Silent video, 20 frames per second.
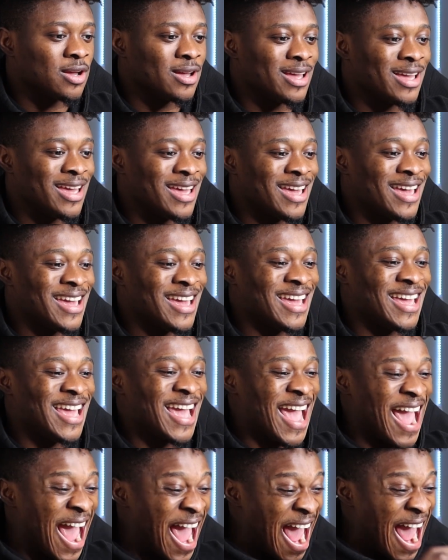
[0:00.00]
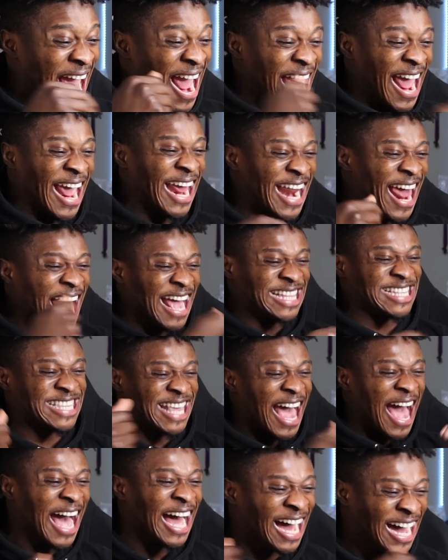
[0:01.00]
tough. Hey, hey, that's
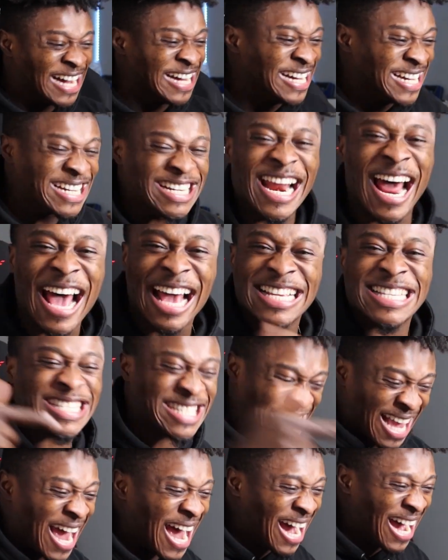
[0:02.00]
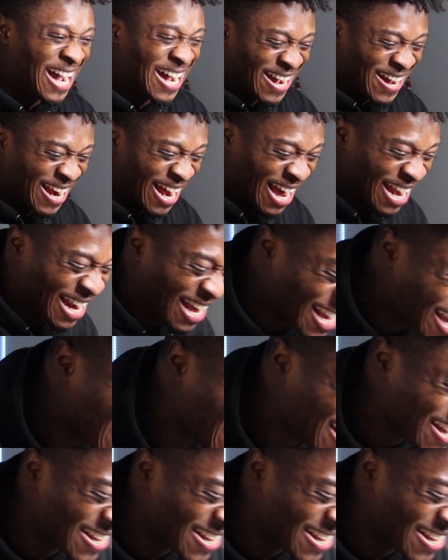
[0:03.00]
tough. That's tough. That nigga